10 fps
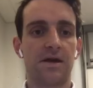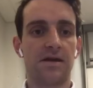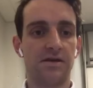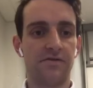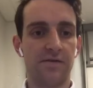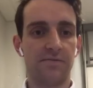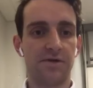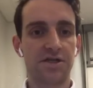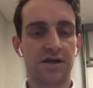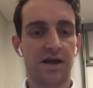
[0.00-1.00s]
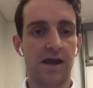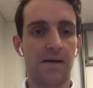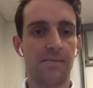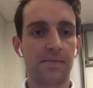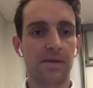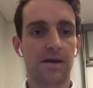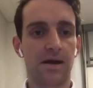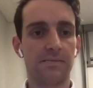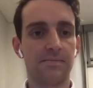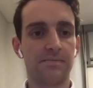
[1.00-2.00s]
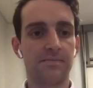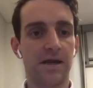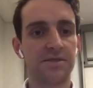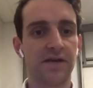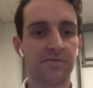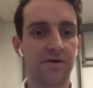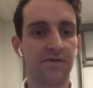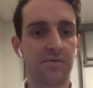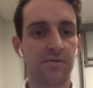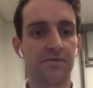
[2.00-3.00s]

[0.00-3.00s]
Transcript: Thank you very much. My name is David Murphy.